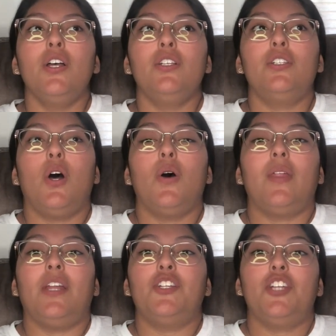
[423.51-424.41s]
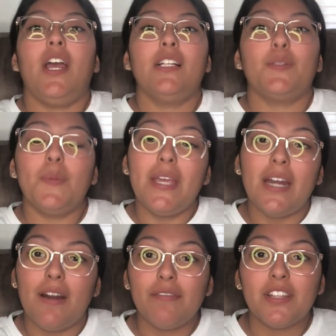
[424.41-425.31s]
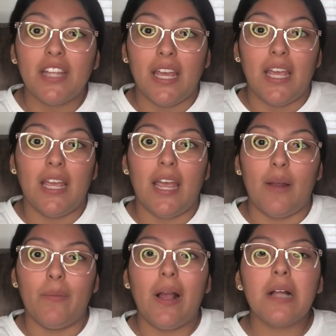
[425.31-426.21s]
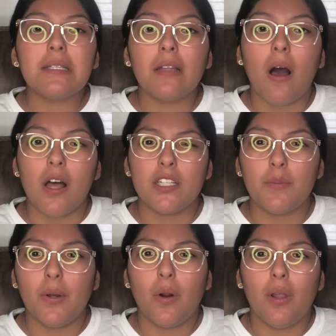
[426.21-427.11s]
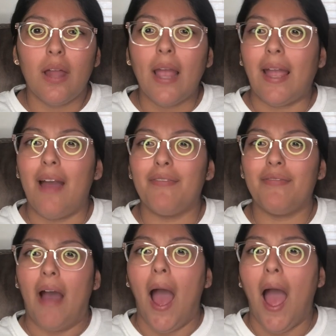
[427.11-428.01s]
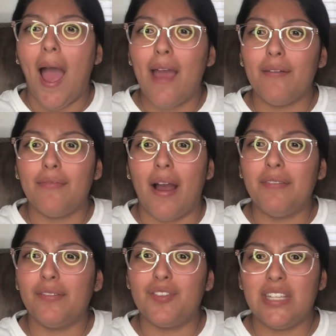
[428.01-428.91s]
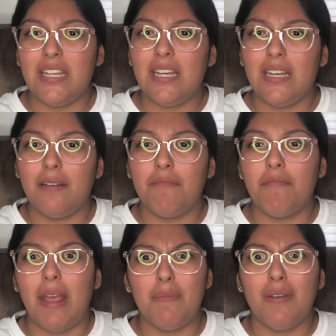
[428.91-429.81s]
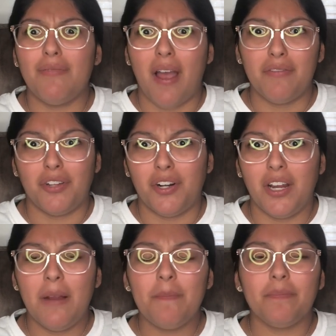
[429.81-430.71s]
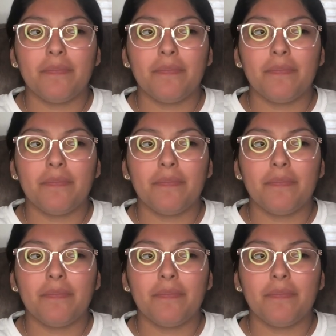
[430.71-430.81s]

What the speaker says: So they checked me and everything, and we got to the hospital like at 5:15, maybe 5:30.